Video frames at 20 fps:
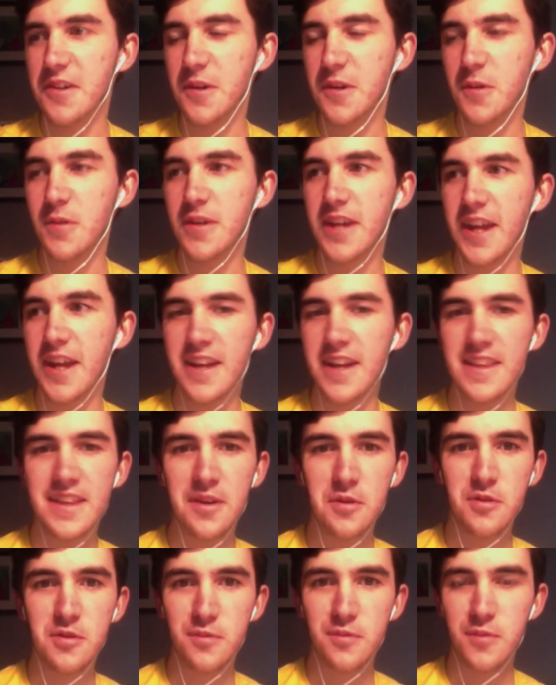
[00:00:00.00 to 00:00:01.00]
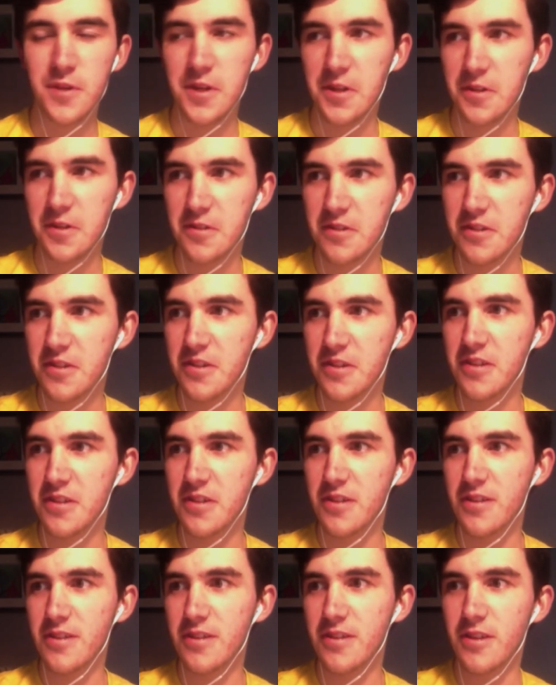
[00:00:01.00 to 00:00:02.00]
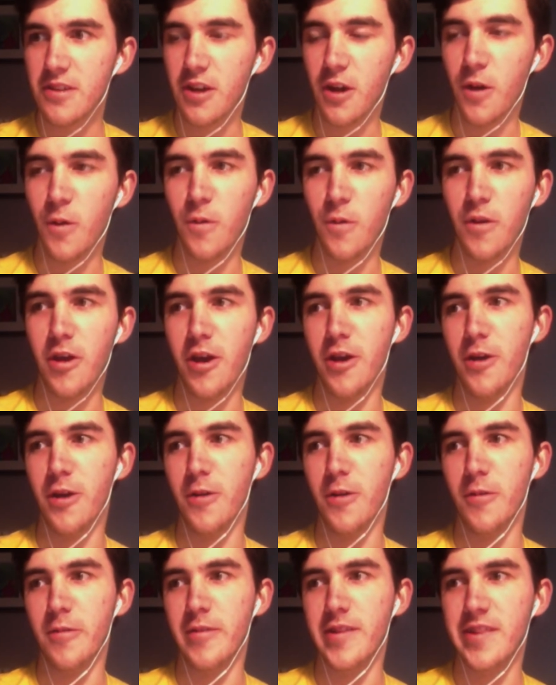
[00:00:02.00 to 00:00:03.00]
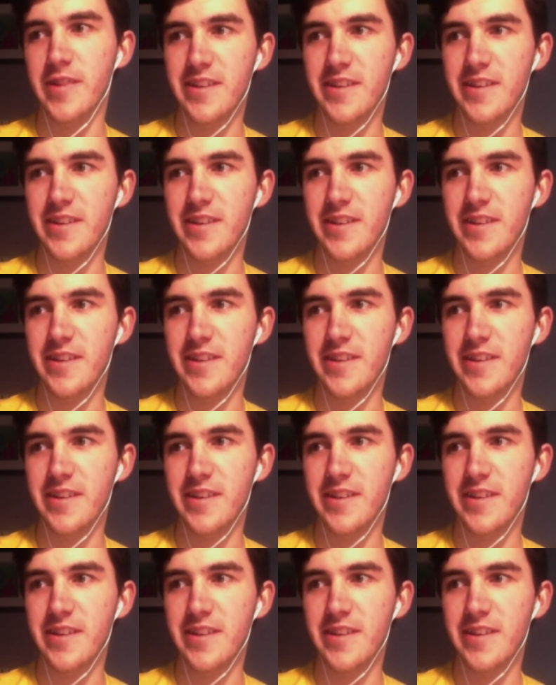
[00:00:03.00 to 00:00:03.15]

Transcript: Okay, that was weird. Oh no.